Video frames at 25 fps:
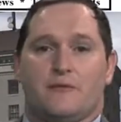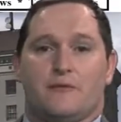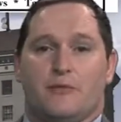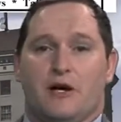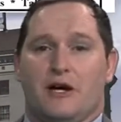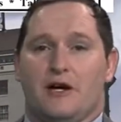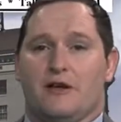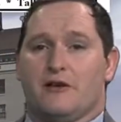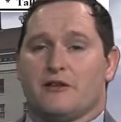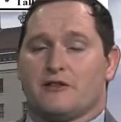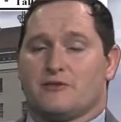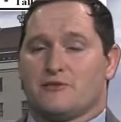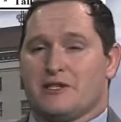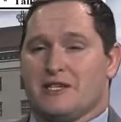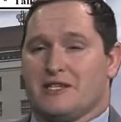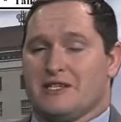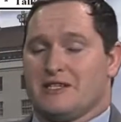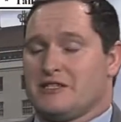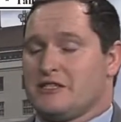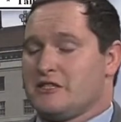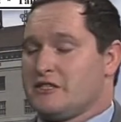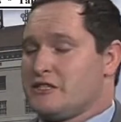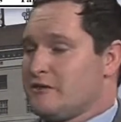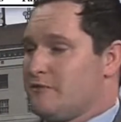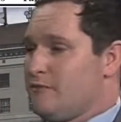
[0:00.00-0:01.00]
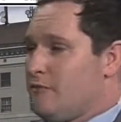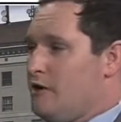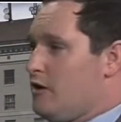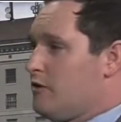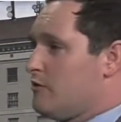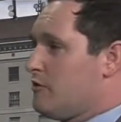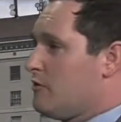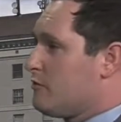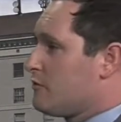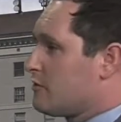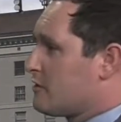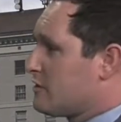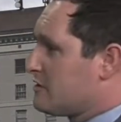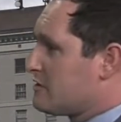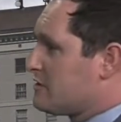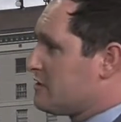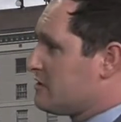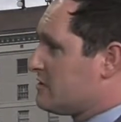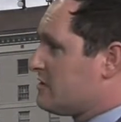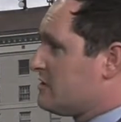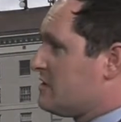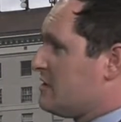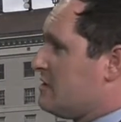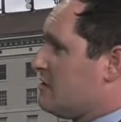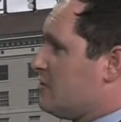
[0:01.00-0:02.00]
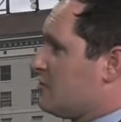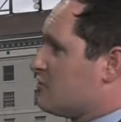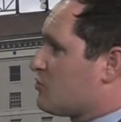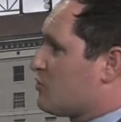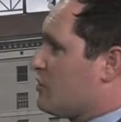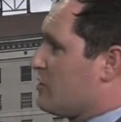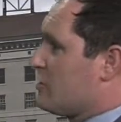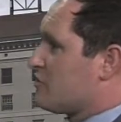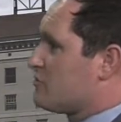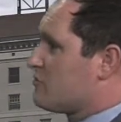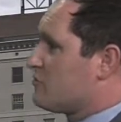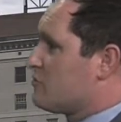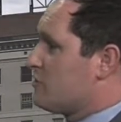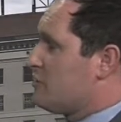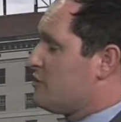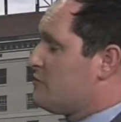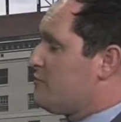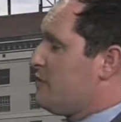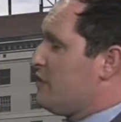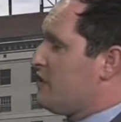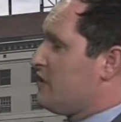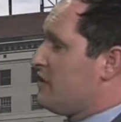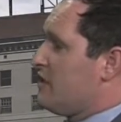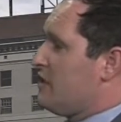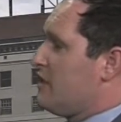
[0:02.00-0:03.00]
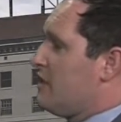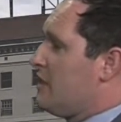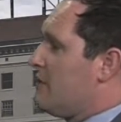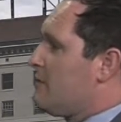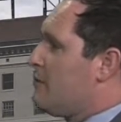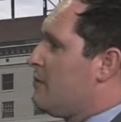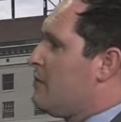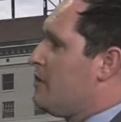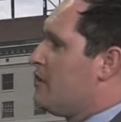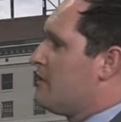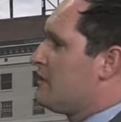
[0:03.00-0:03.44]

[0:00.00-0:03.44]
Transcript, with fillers: But as we get into tomorrow, we're going to start to see those winds really picking up,